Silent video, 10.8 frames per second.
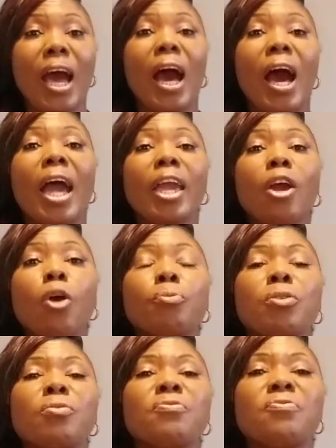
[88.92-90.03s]
I hope
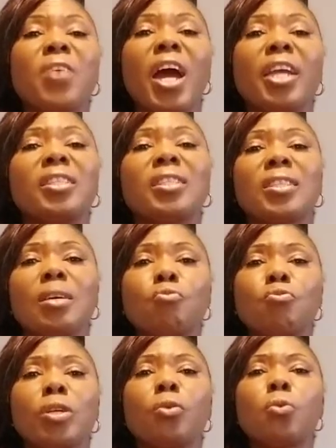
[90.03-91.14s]
you find
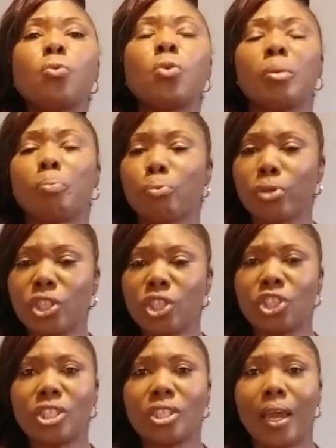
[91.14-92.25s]
someone who
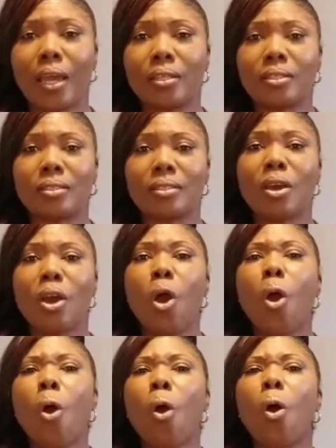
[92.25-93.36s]
appreciates
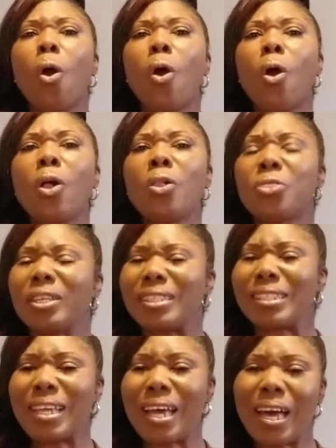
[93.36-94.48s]
all the
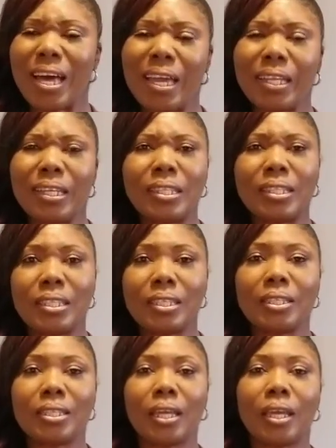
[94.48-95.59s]
tiny
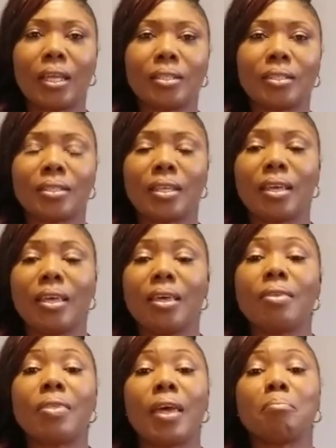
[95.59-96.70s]
details
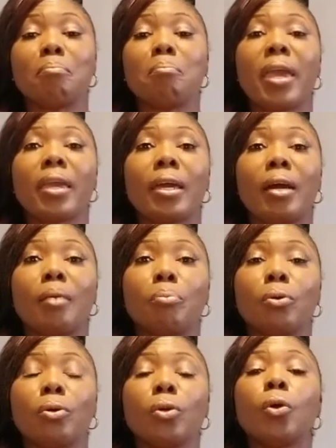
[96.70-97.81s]
that make up
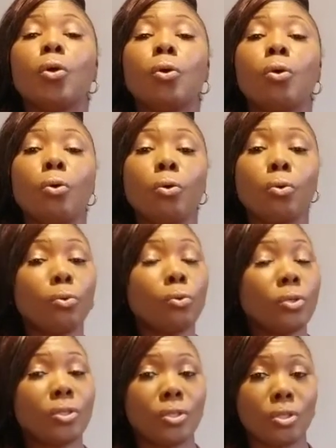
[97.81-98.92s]
who
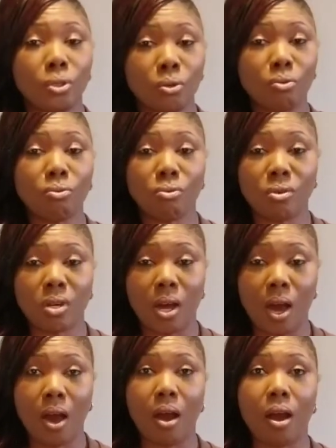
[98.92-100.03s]
you
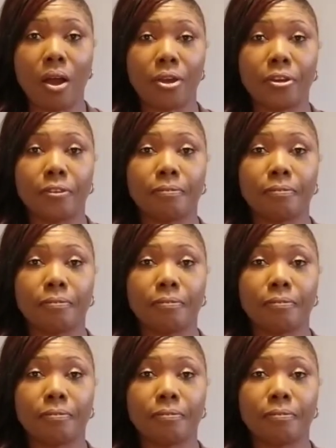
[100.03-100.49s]
are.